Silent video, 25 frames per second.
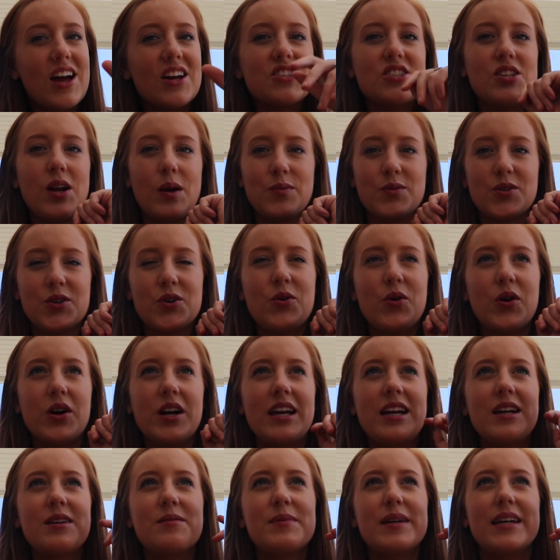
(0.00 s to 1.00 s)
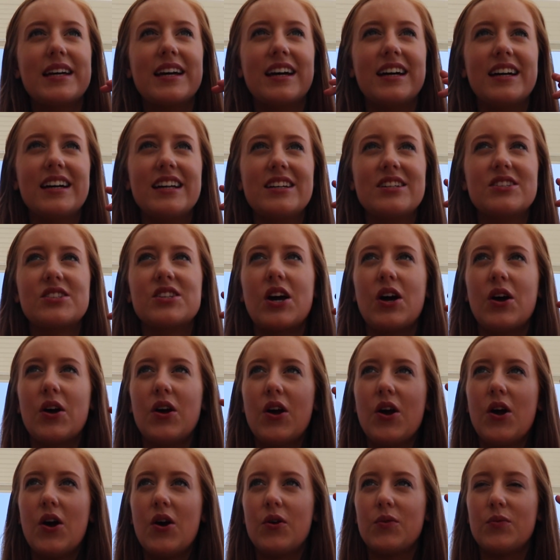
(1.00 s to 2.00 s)
stopped recording because
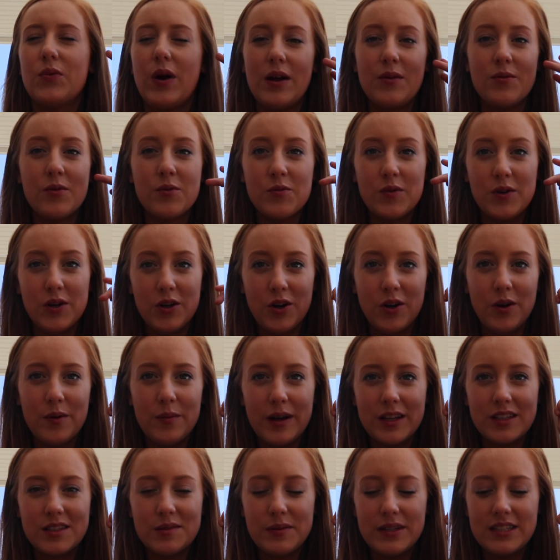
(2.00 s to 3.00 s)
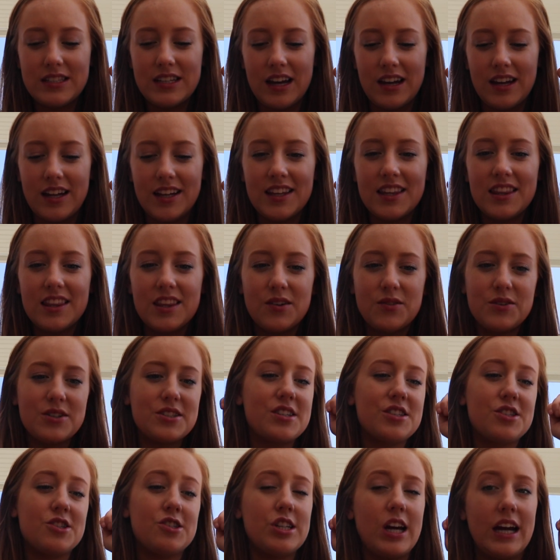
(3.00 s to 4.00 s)
right when we were about to be done, there was
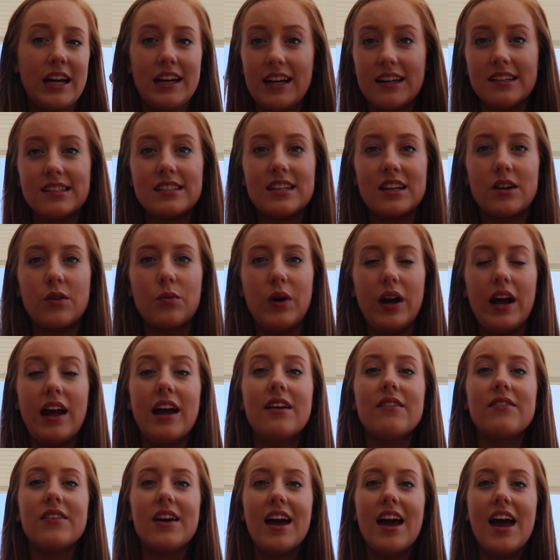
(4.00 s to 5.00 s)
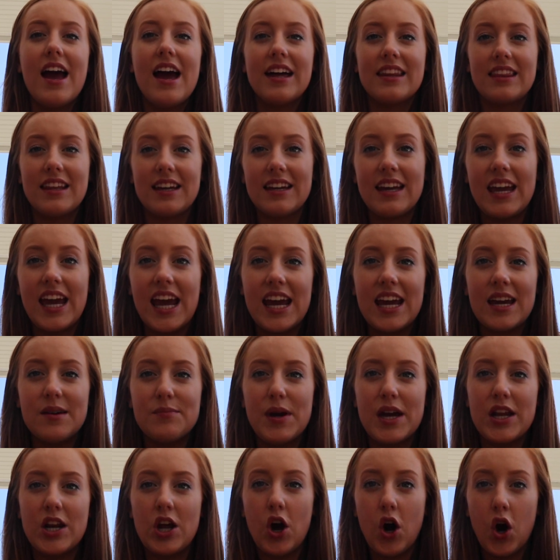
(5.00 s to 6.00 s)
this gigantic wave that
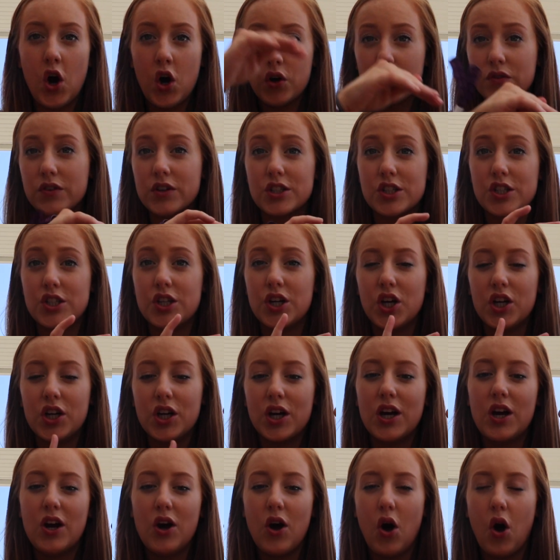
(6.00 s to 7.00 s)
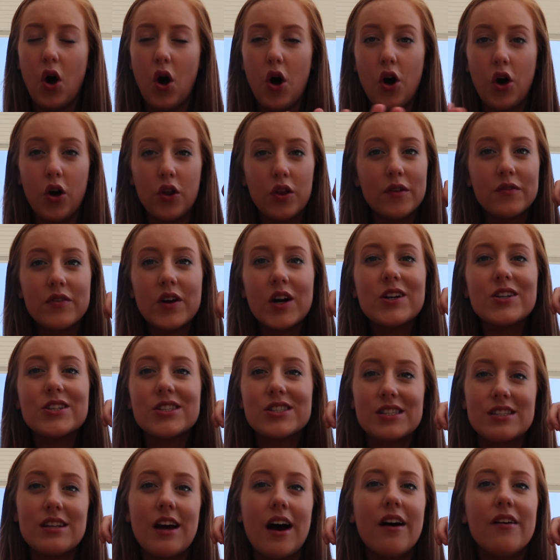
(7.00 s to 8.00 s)
came and overtook all of our
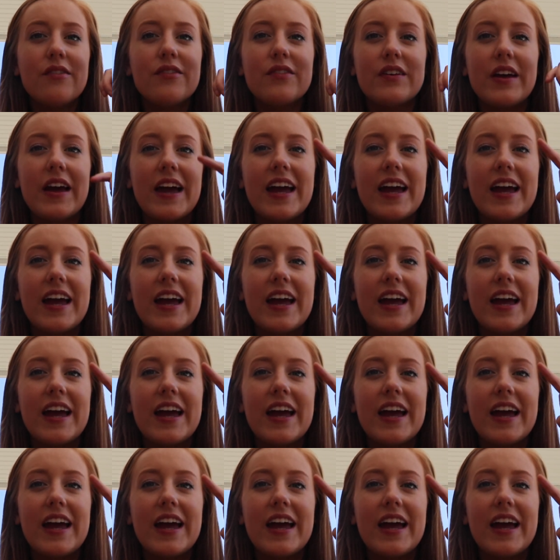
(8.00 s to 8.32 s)
stuff,